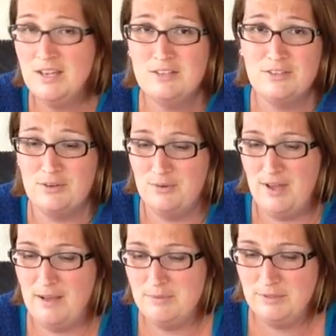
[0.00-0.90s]
So
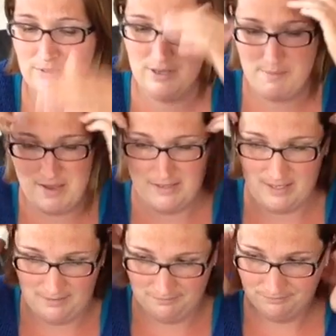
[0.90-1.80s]
absolutely
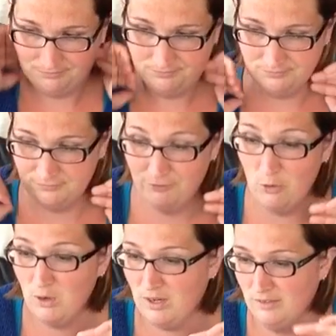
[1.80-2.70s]
amazing.
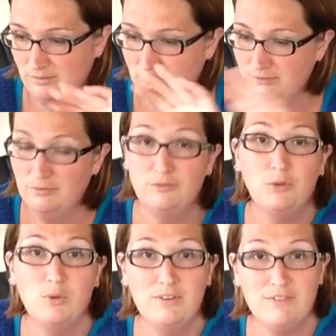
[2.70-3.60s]
4
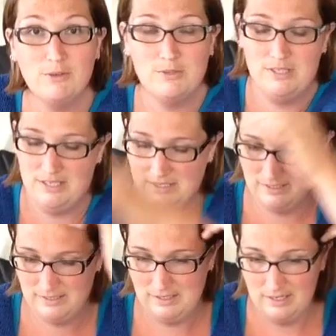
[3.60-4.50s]
of those things.